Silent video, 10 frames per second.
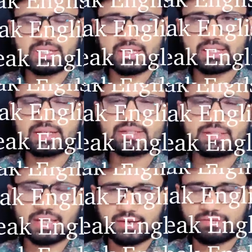English
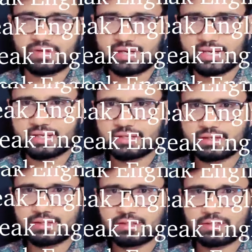every day.
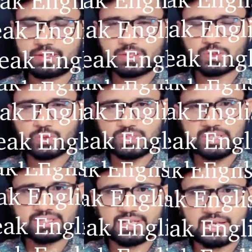So
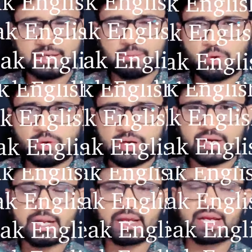that's all about
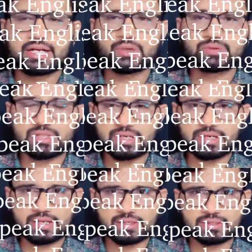negative
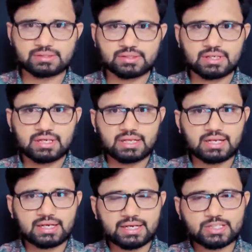sentence.
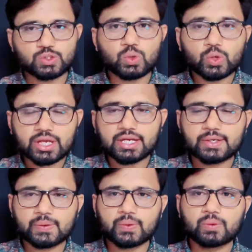Let's look
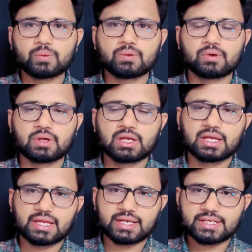into
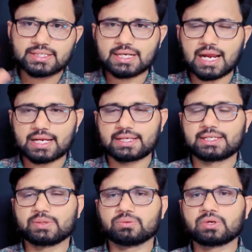
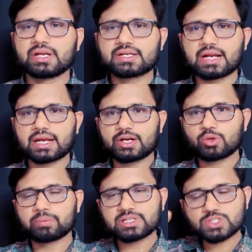interrogative. Interrogative
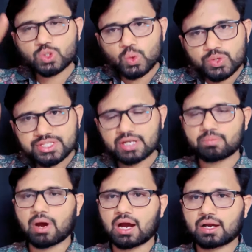means question
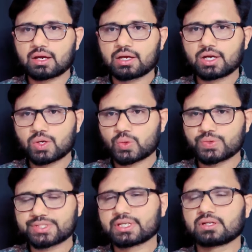mark.
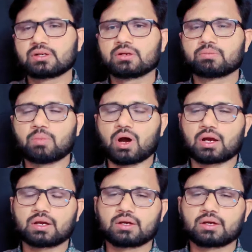Question mark.